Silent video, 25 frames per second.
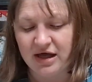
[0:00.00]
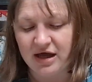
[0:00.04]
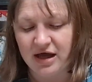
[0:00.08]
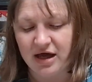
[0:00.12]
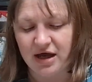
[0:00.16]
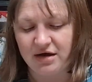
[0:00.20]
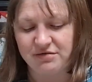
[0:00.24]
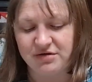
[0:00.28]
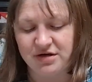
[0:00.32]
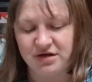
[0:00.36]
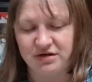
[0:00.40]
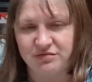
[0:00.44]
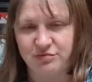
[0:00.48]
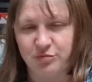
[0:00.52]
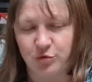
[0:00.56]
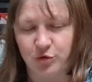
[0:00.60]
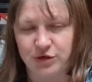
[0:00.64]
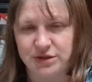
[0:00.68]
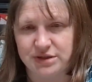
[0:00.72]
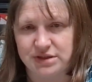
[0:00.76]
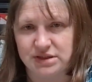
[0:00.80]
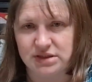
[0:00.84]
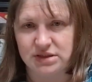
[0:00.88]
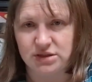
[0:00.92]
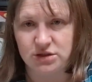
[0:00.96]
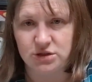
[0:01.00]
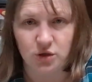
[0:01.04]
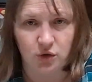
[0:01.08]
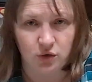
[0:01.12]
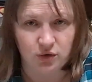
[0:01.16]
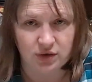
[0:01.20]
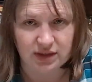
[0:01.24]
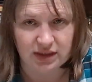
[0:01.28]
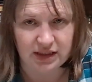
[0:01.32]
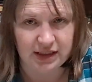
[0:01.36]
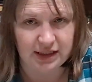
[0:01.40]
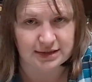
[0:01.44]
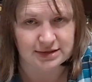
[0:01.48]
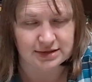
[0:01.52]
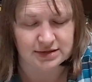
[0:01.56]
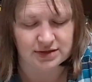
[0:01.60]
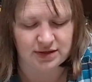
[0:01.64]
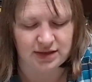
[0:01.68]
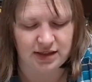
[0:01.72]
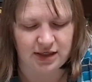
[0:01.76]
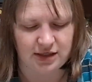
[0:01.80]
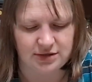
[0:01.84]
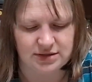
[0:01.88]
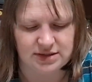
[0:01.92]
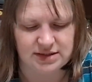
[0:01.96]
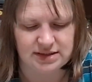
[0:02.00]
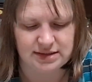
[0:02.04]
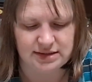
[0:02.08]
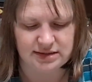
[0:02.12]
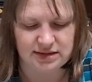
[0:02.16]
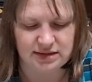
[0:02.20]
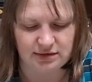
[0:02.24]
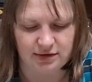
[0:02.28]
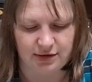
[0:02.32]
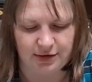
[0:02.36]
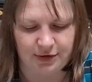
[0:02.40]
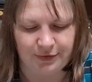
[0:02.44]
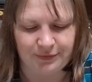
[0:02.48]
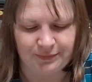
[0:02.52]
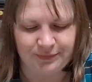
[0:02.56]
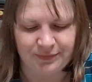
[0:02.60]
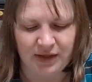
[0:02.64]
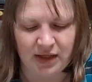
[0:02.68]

have enough points to totally cancel it out to 0.